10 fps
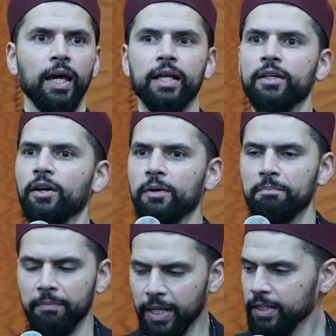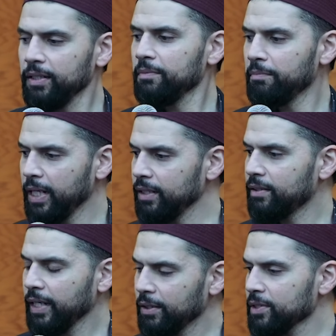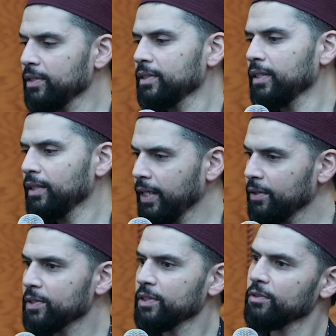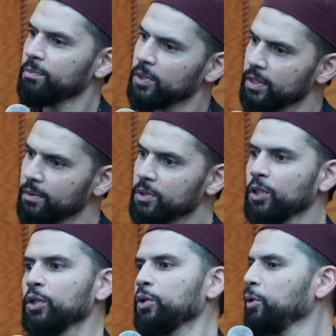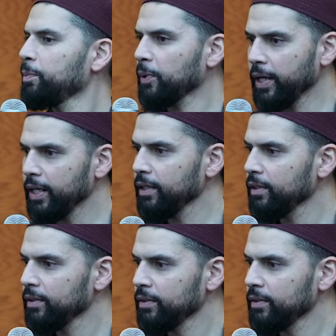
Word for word: And there are many, many thousands and thousands of Muslims who pray